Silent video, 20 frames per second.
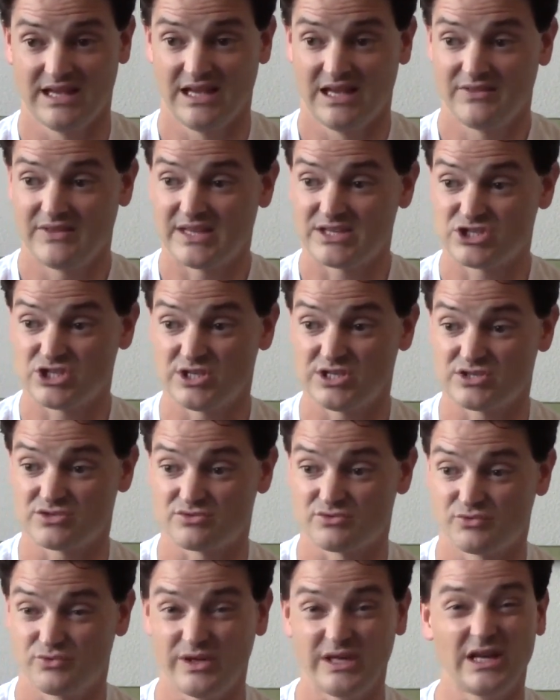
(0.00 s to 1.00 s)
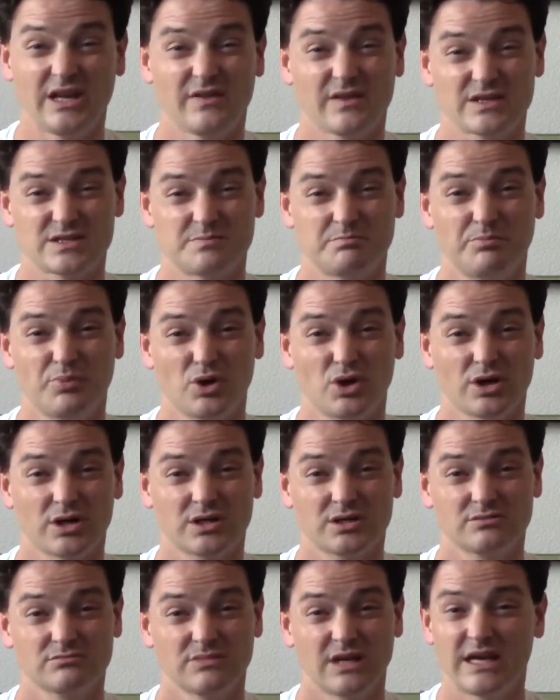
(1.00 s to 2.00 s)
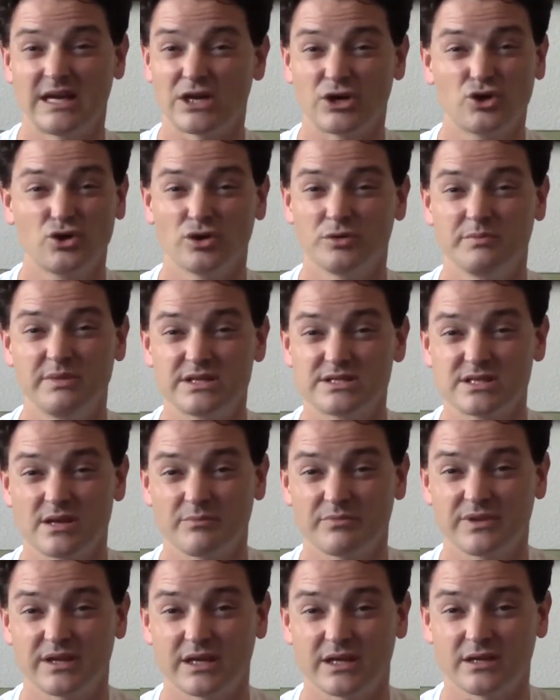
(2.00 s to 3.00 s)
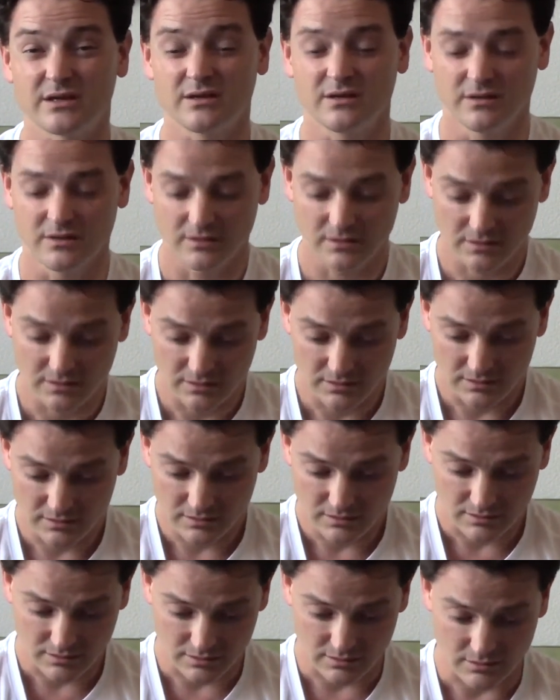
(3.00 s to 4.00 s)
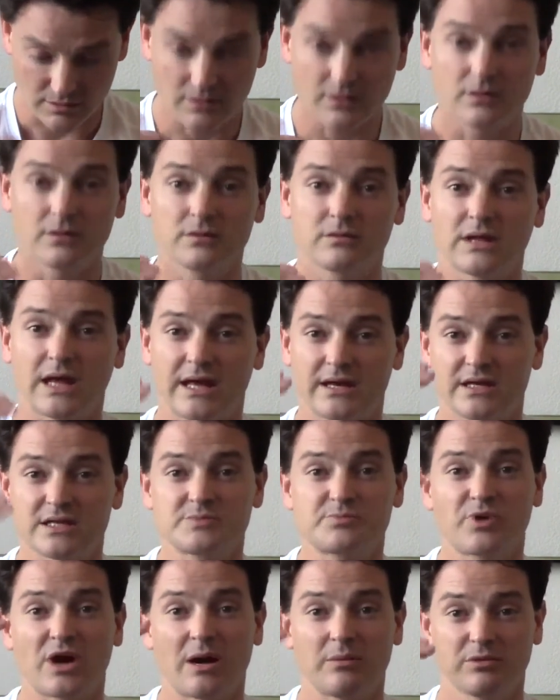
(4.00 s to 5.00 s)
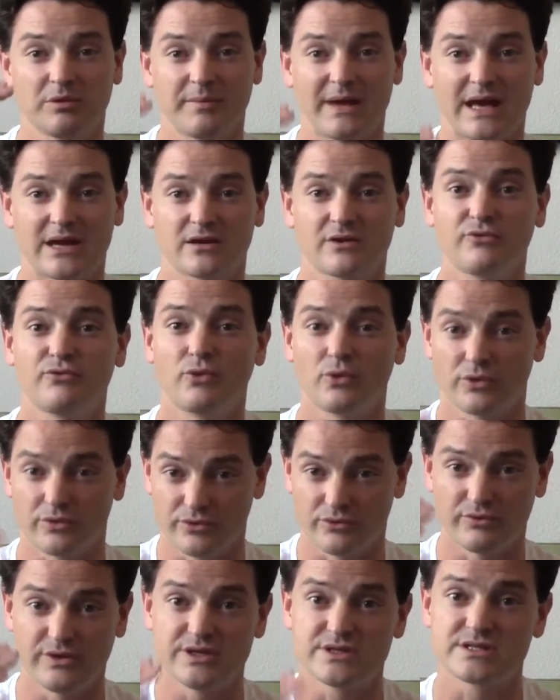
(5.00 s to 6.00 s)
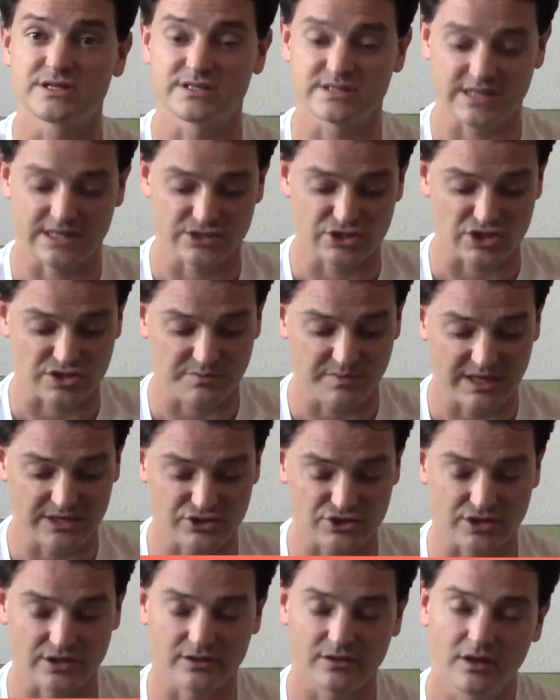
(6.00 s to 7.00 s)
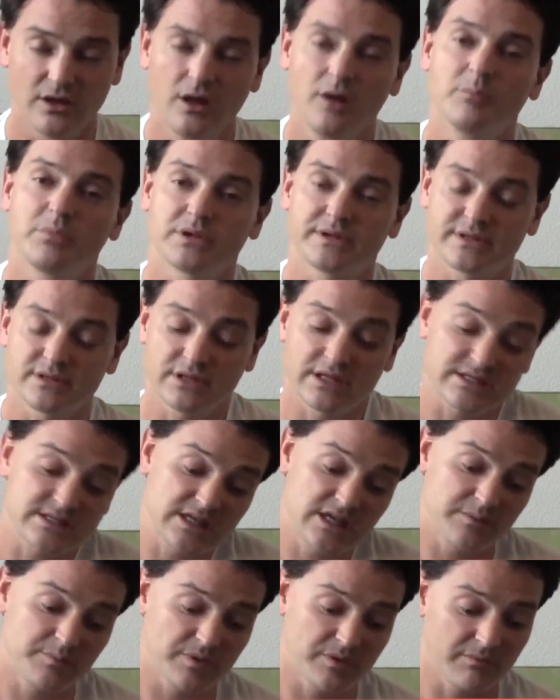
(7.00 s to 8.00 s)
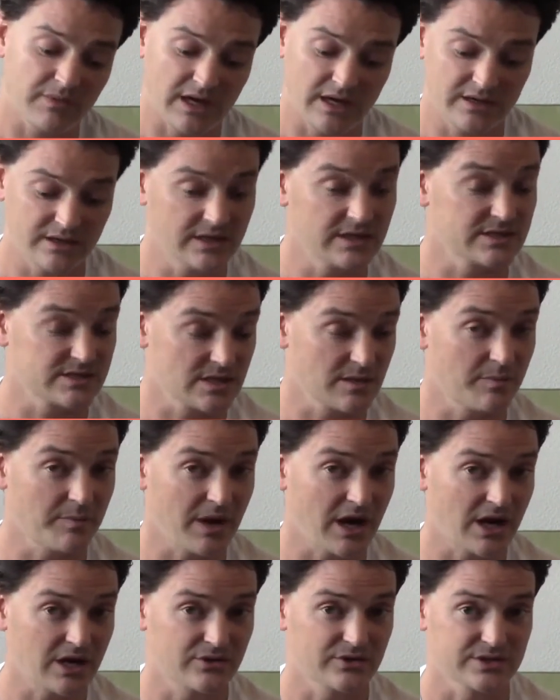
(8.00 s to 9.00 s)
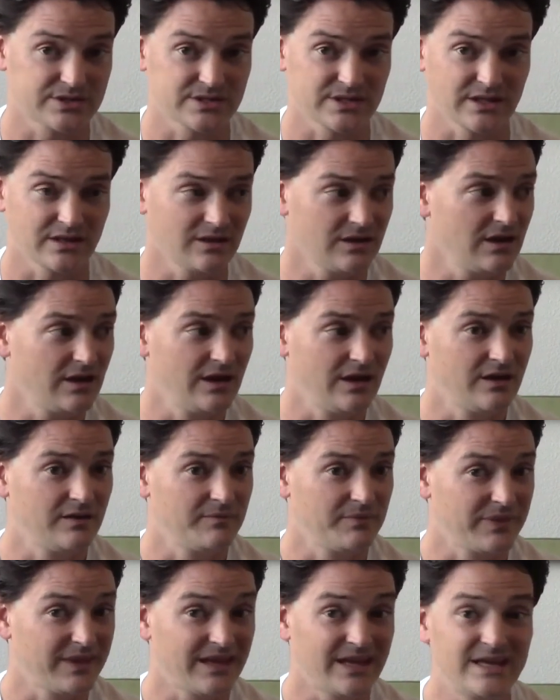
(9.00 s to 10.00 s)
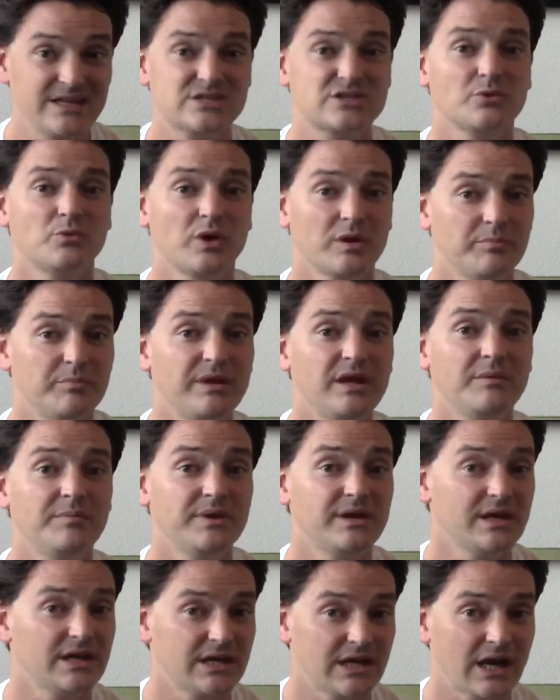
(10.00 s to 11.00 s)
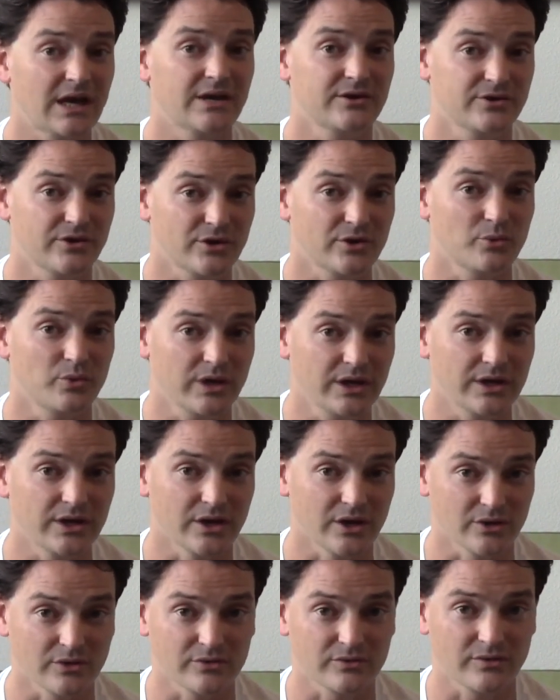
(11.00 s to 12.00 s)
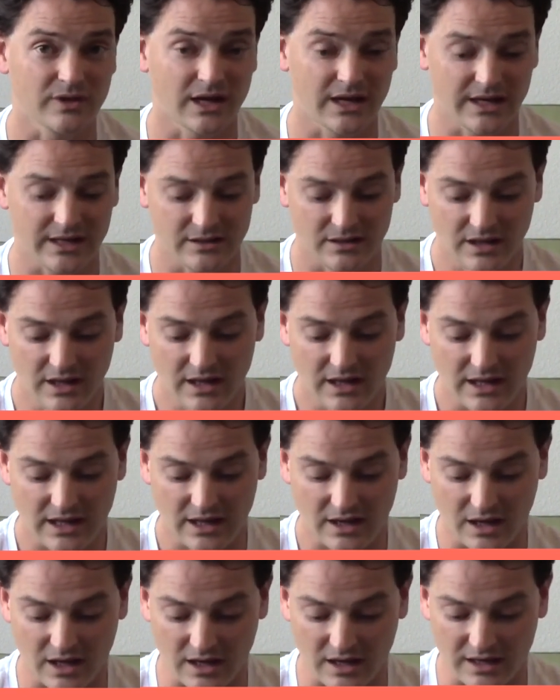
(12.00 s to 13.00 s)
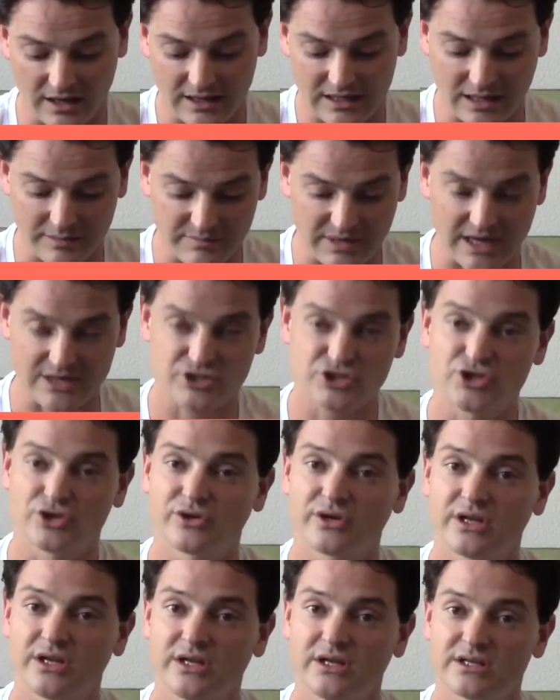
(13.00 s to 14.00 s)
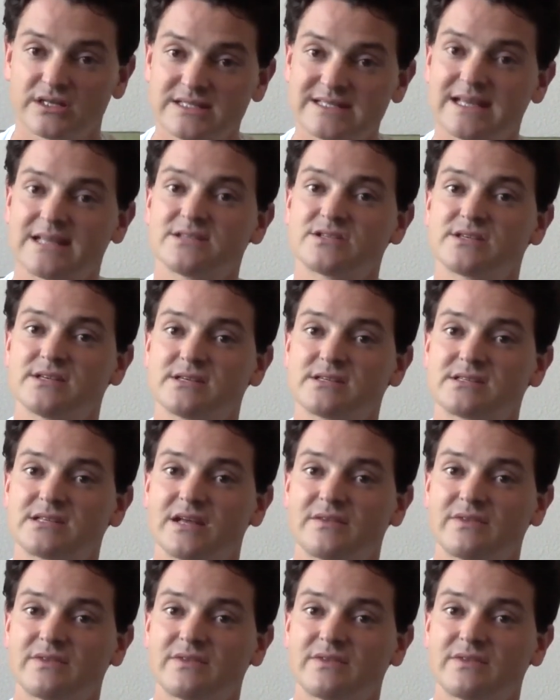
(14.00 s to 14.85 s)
that she's reading this book, and it could be something that is problematic for the reasons I just mentioned. But let's keep in mind his hypocrisy. He's the one peeping in on her window, right? And I'm not sure he senses that